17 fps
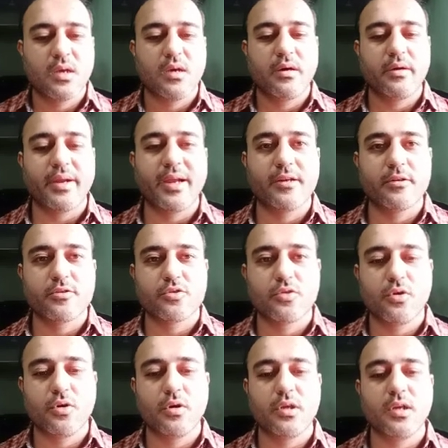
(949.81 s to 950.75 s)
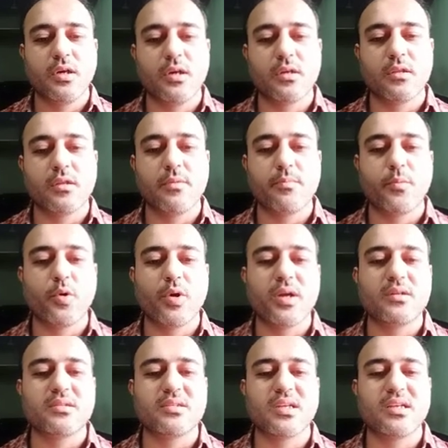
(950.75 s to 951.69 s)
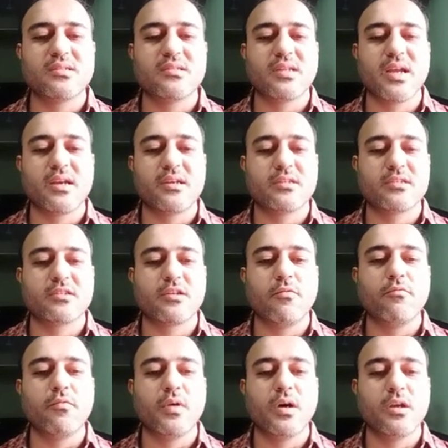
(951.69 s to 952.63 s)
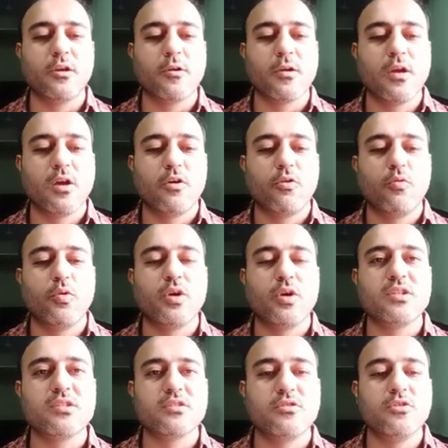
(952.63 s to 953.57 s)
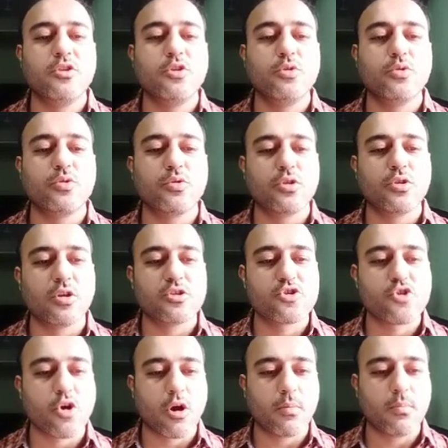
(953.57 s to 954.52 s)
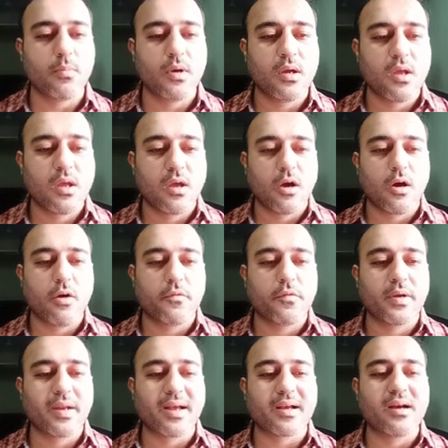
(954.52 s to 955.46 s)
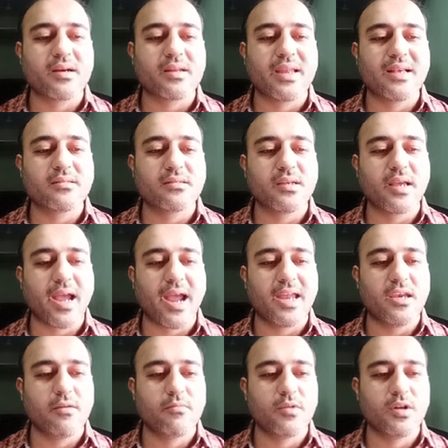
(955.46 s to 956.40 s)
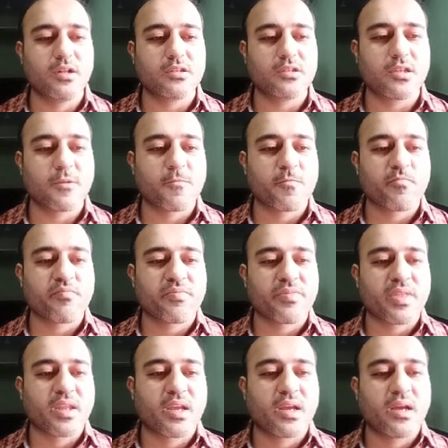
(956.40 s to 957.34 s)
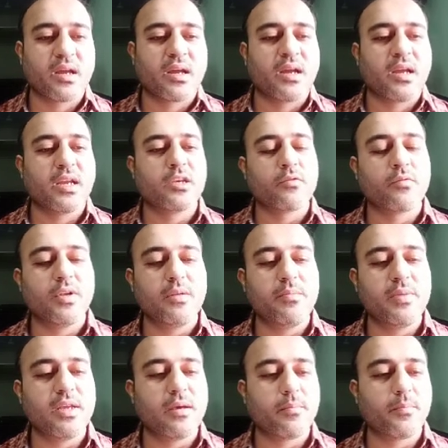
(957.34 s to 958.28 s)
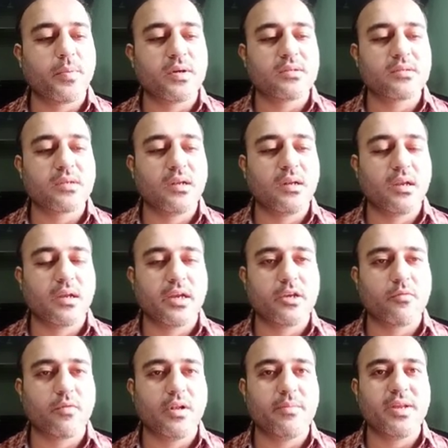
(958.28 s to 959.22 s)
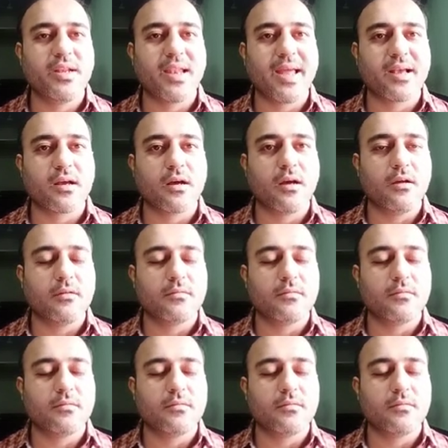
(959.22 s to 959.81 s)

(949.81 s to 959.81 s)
Right, so here the poet says that someone who is new to the job of recognizing animals, it will be a puzzle, it will be like a